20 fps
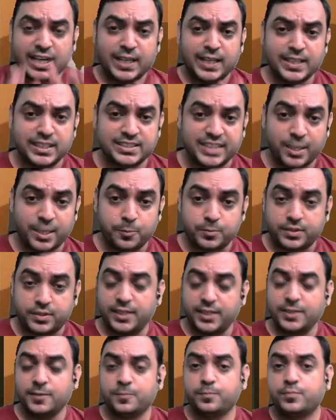the same
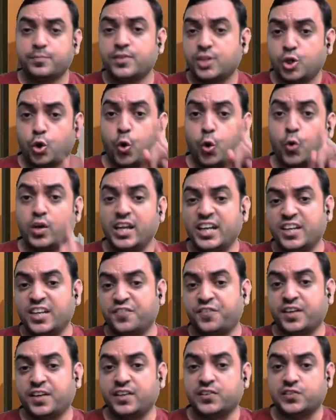thing. Only
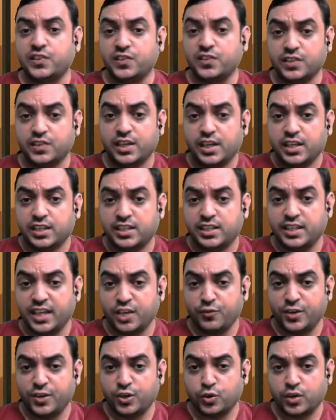difference is here
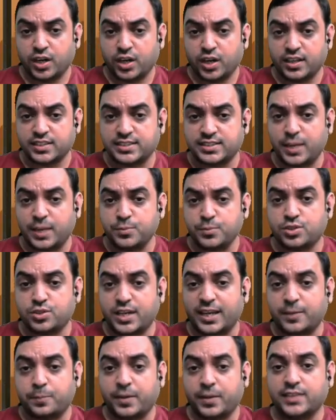we took at the same
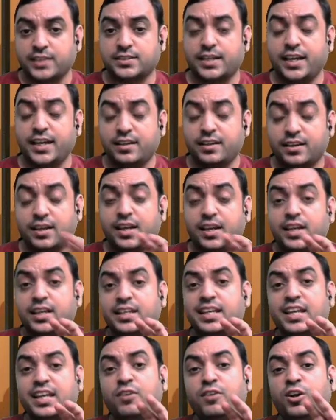strike price, right?
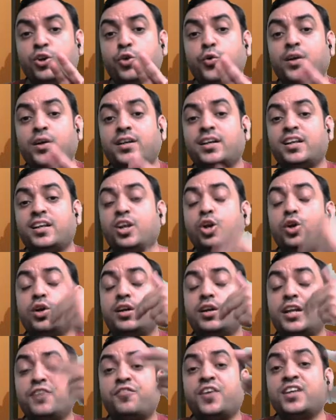Here we'll do it at a
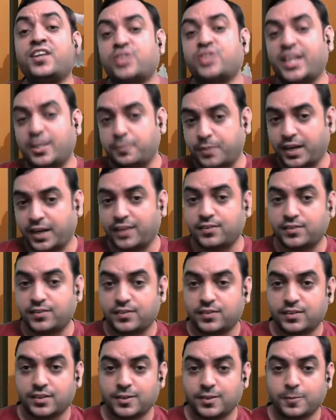different strike
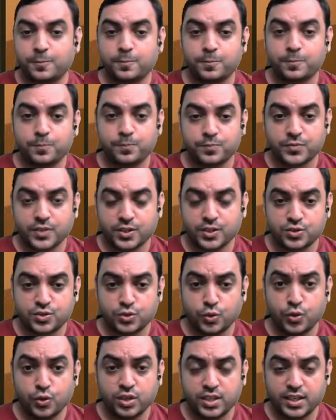price.
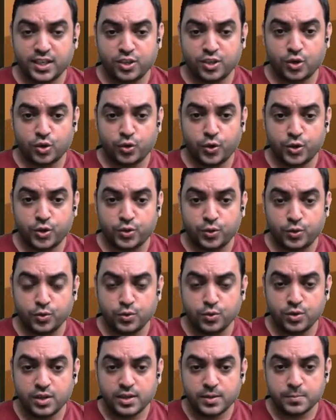So here you are going to
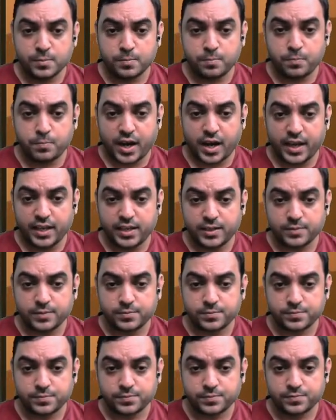do buy
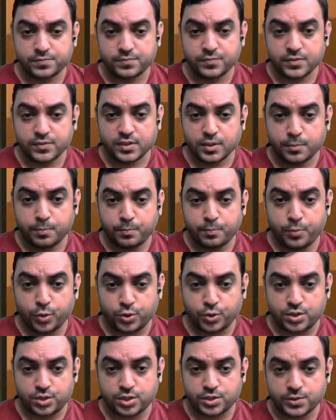
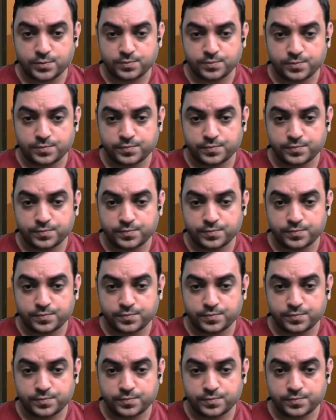put